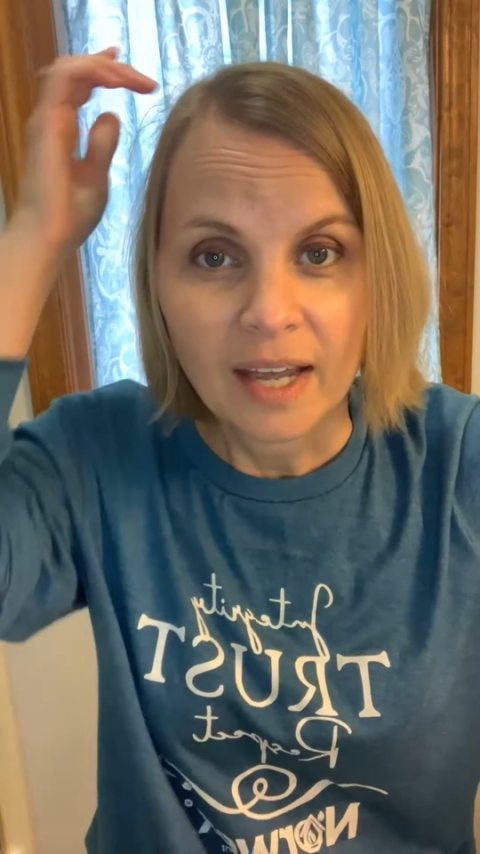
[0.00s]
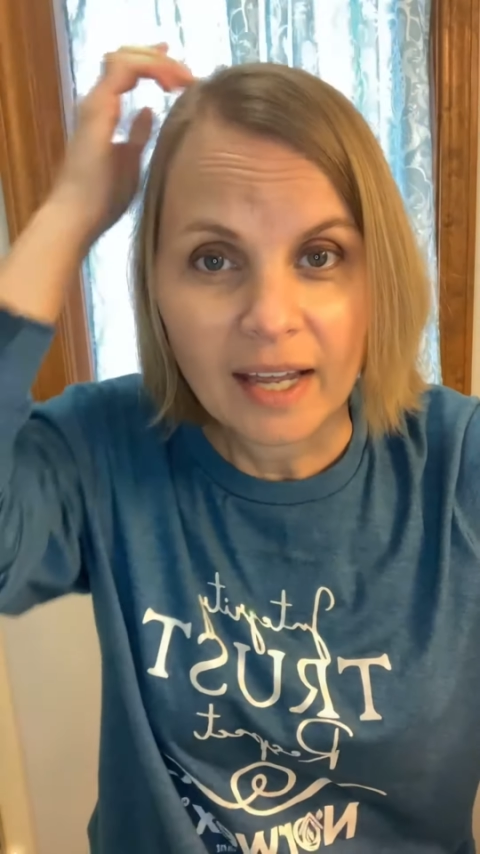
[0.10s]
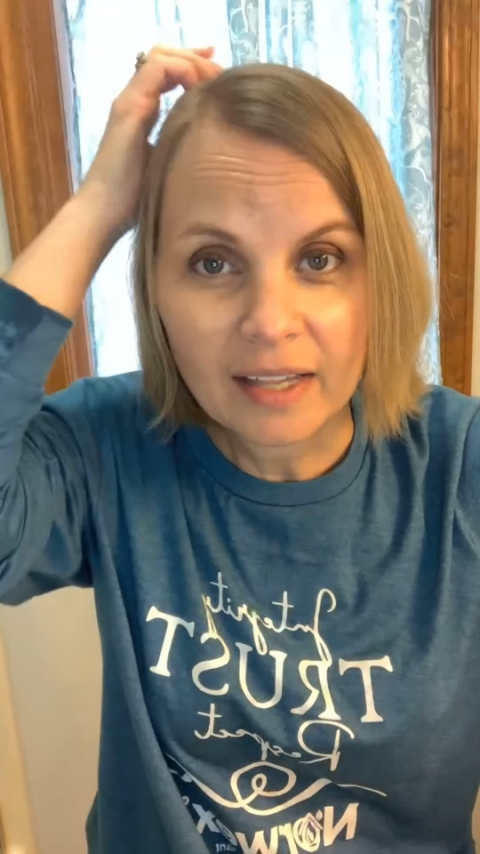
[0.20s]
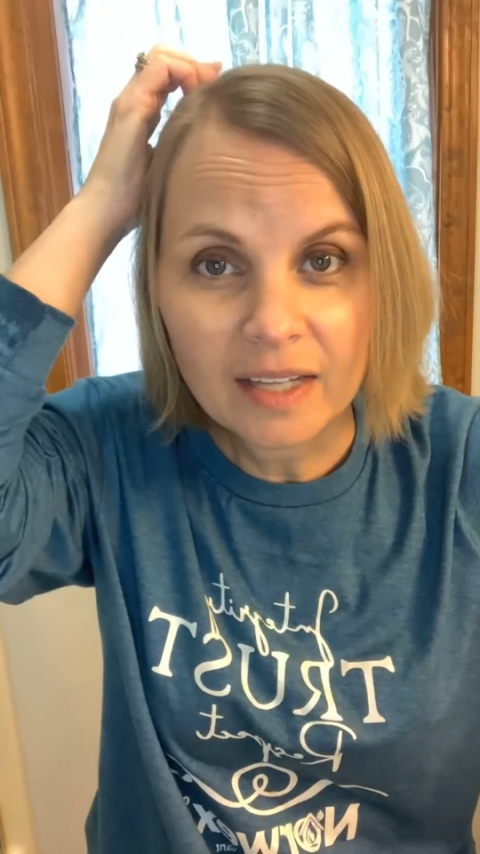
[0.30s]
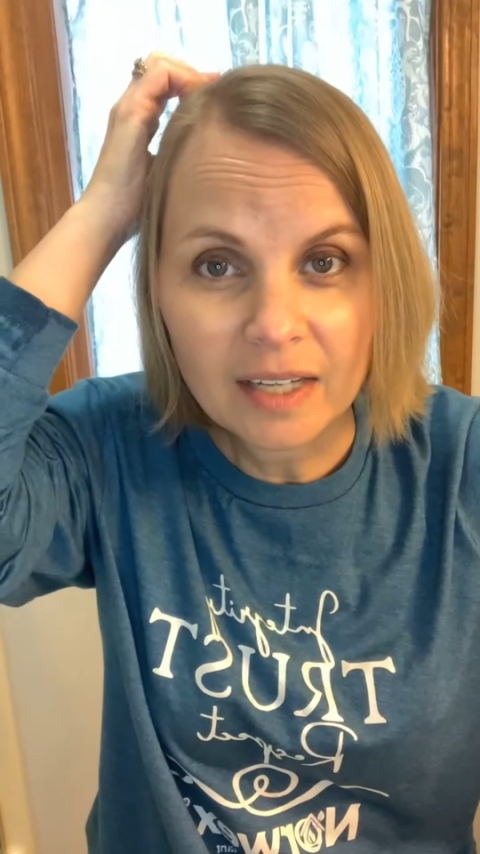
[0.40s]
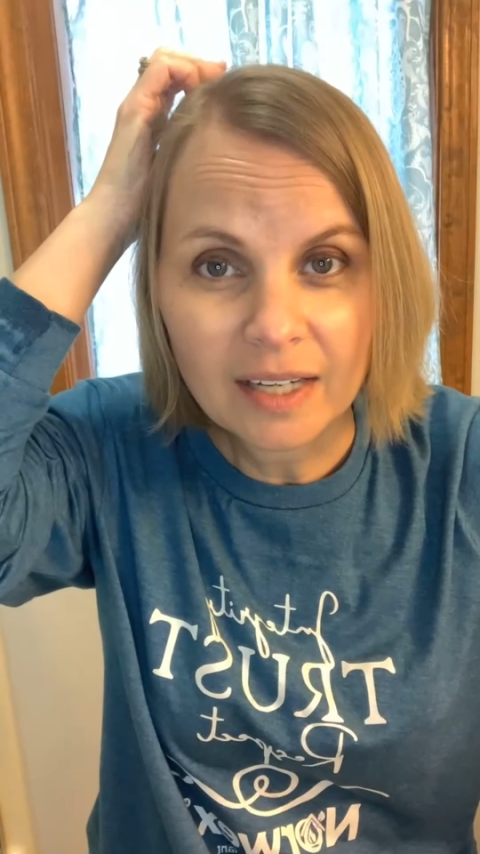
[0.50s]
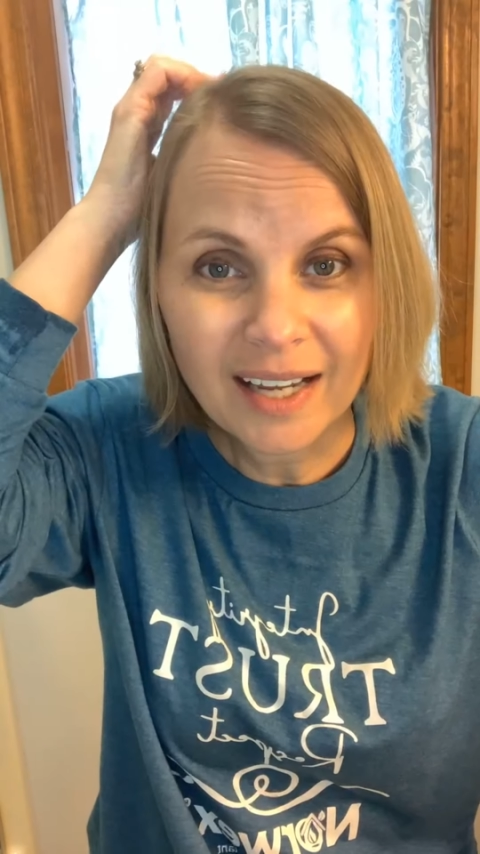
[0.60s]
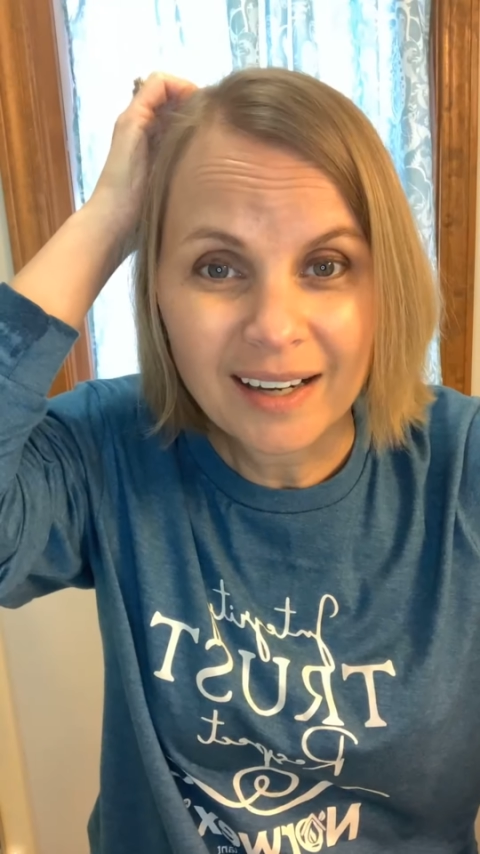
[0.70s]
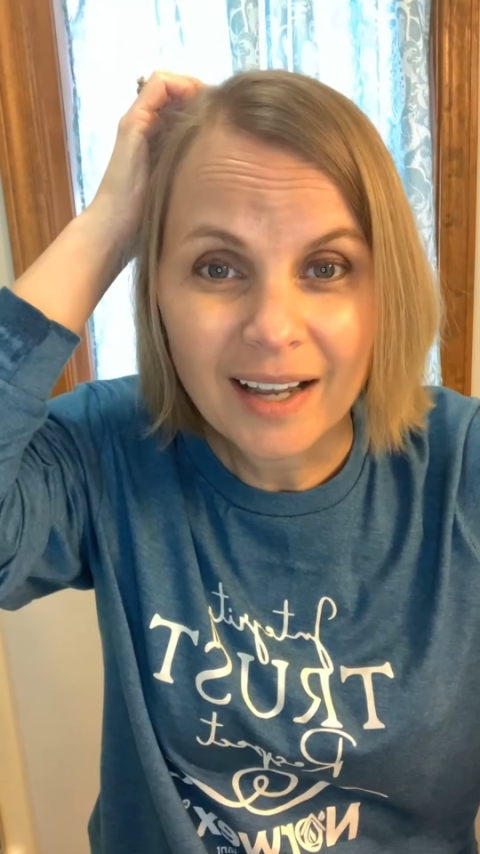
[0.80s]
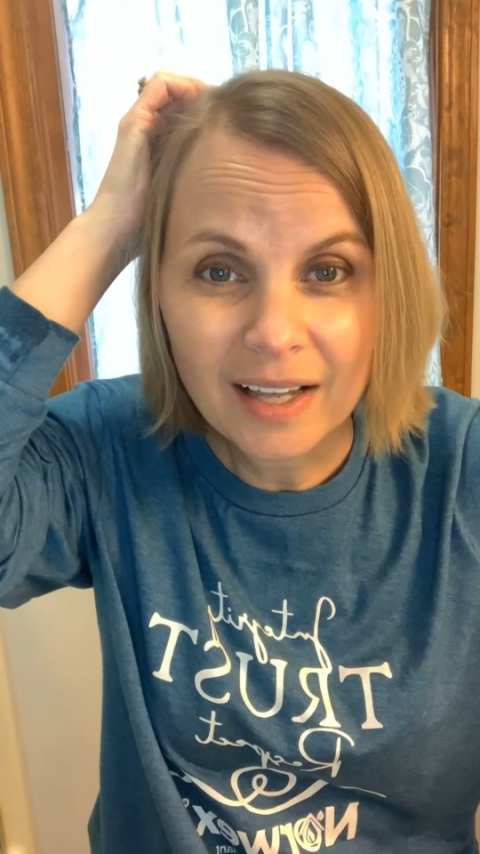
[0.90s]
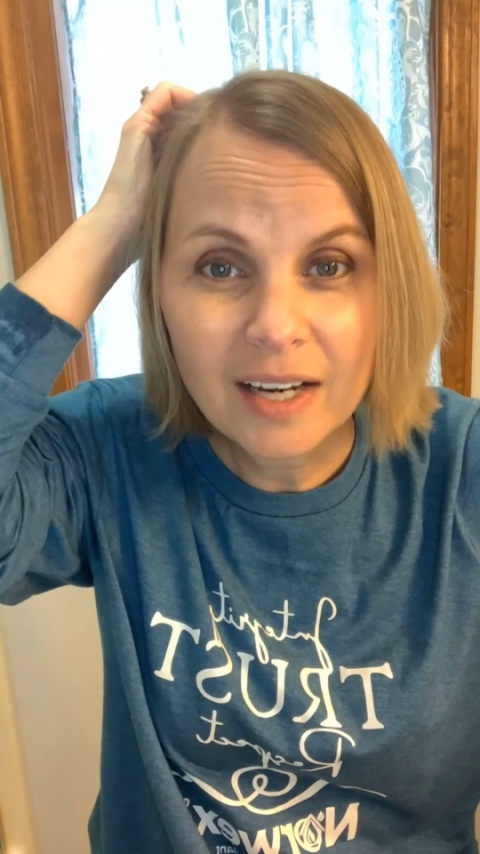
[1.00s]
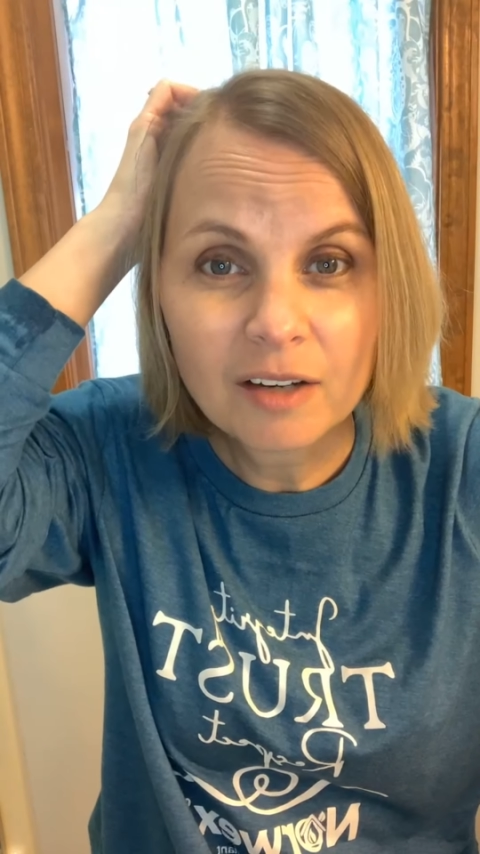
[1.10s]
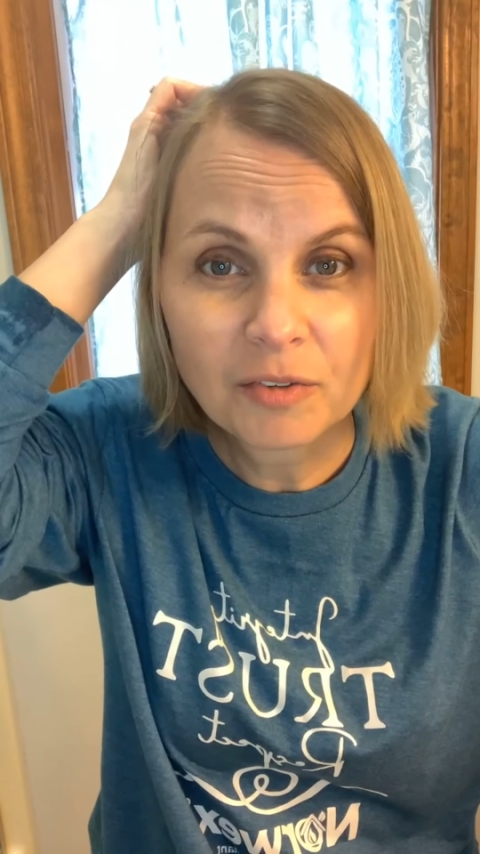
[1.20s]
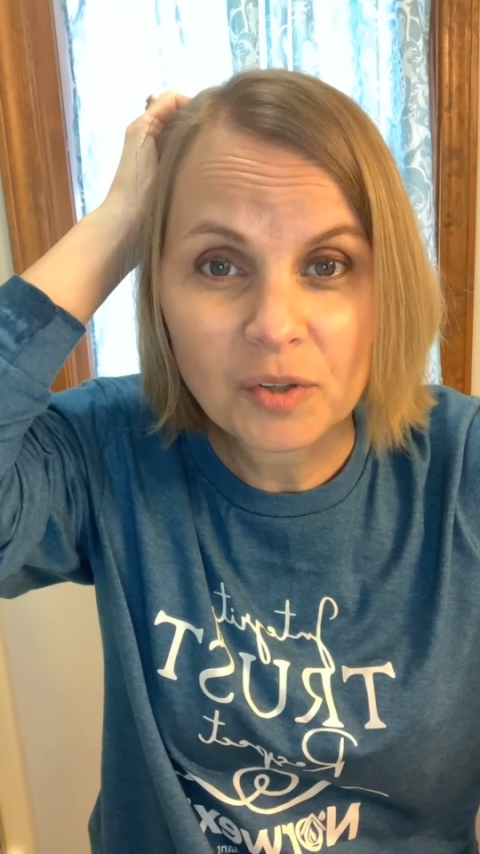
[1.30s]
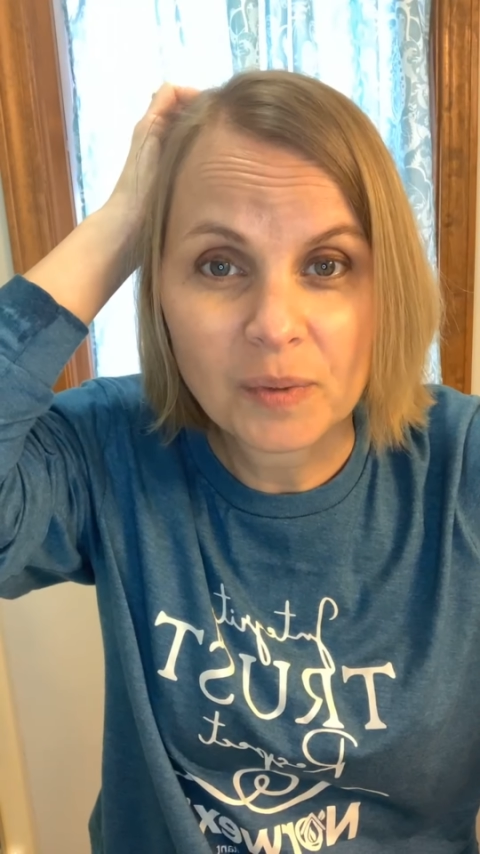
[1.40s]
and then had a headache
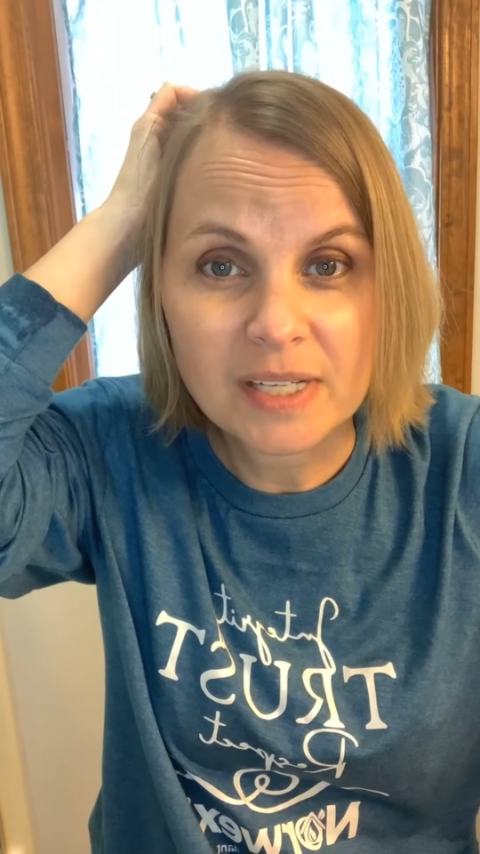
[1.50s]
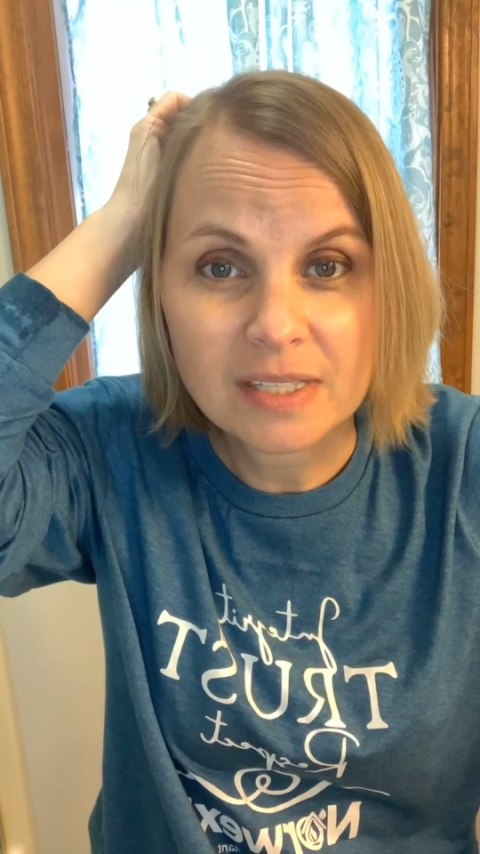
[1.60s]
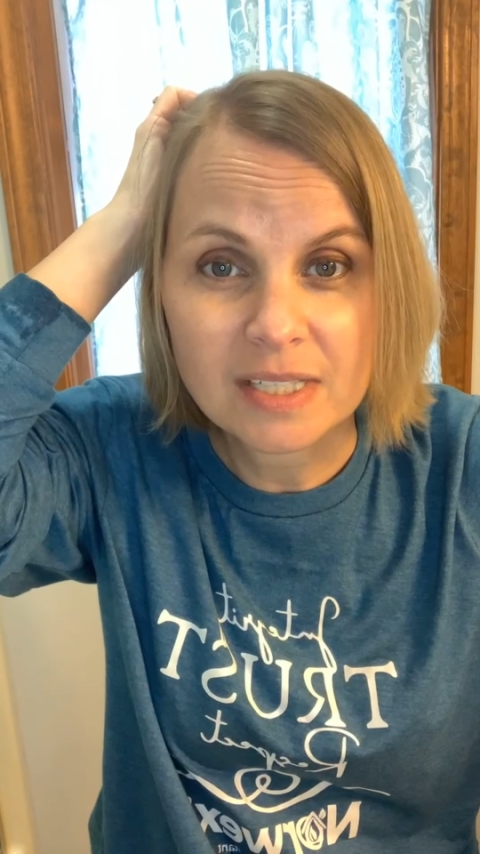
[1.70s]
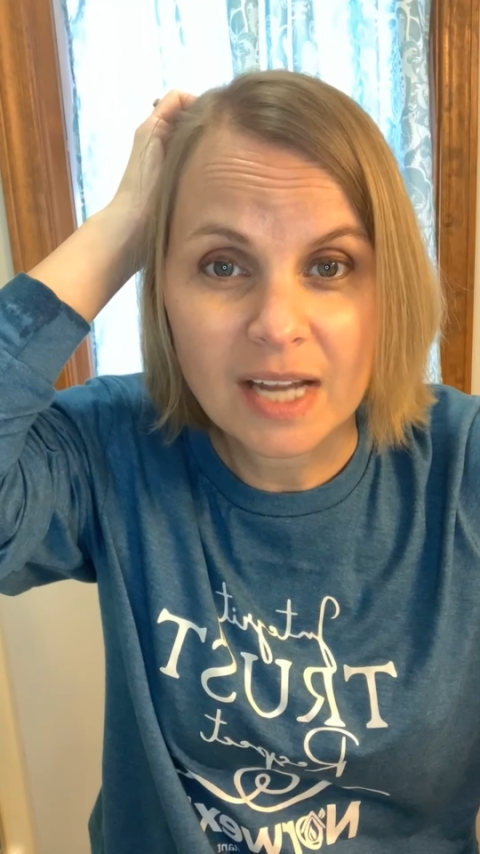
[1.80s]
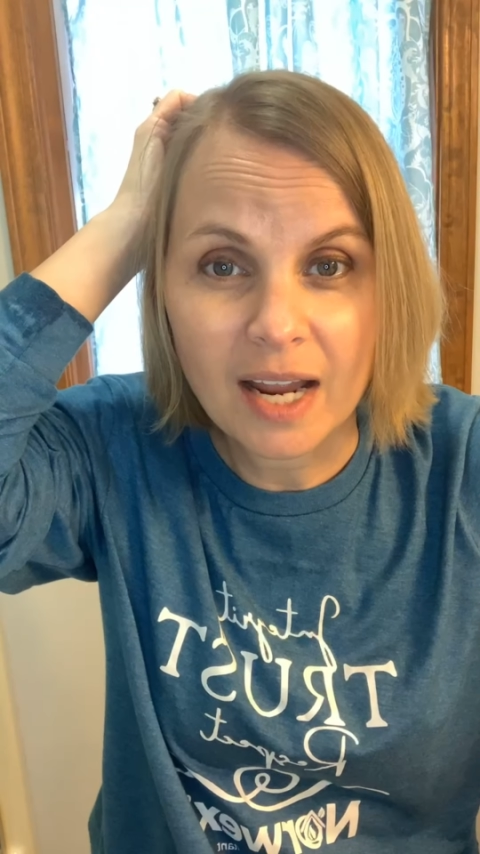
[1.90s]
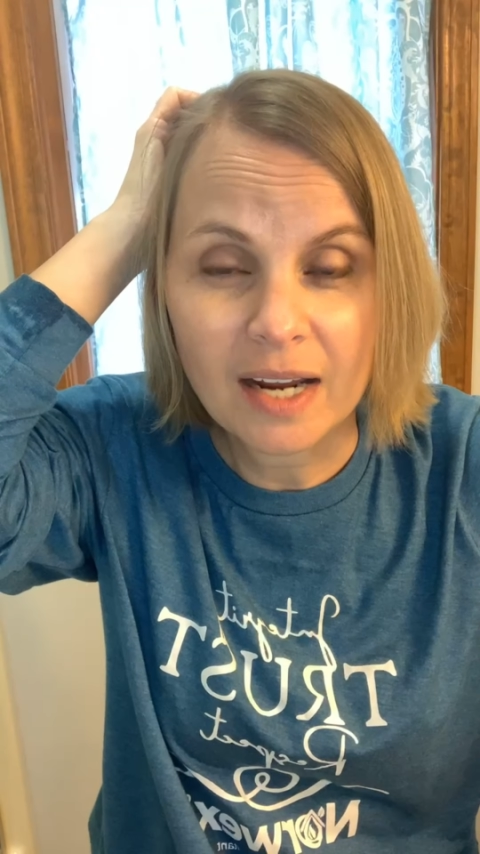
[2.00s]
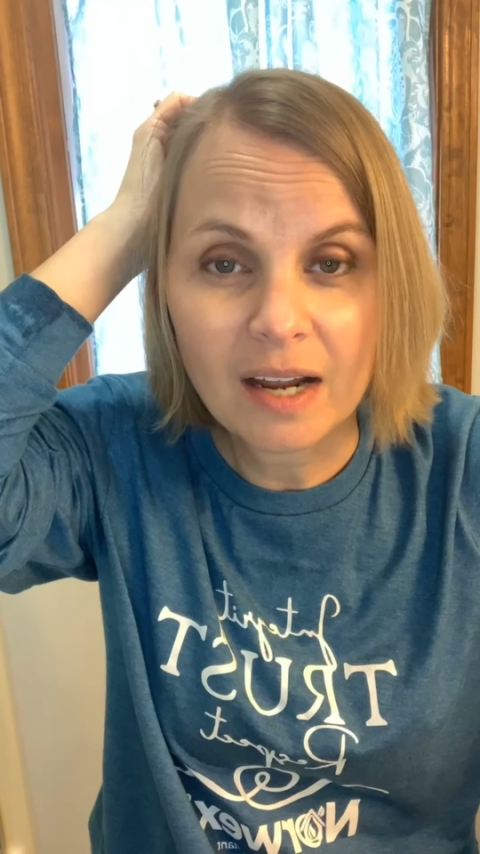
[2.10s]
for the rest of the day,